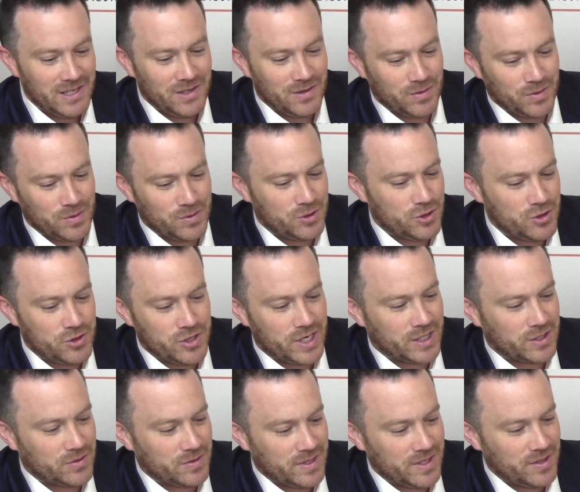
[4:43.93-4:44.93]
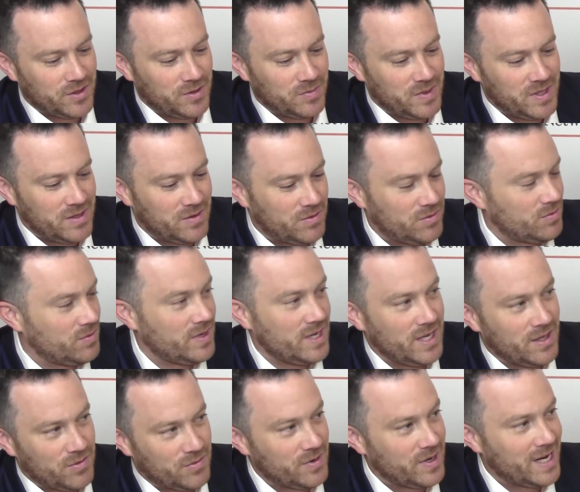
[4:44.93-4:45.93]
with their trajectory that it'll be
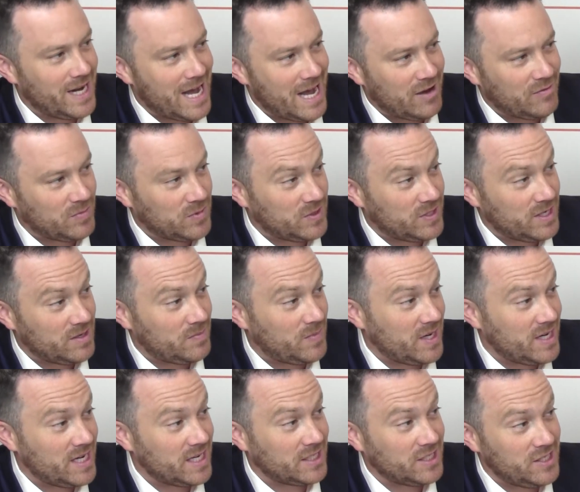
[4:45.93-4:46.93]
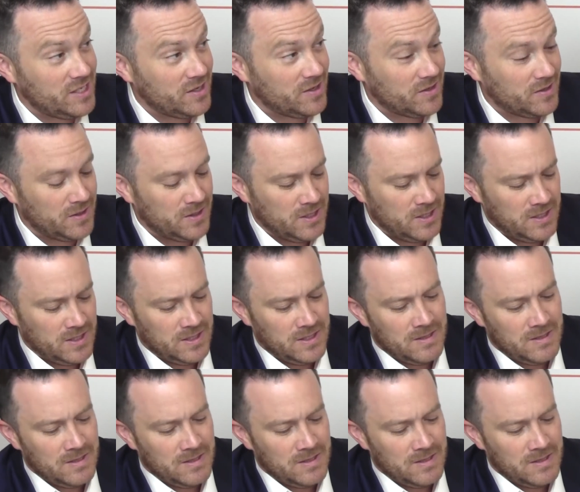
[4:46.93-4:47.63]
3.5% by next year.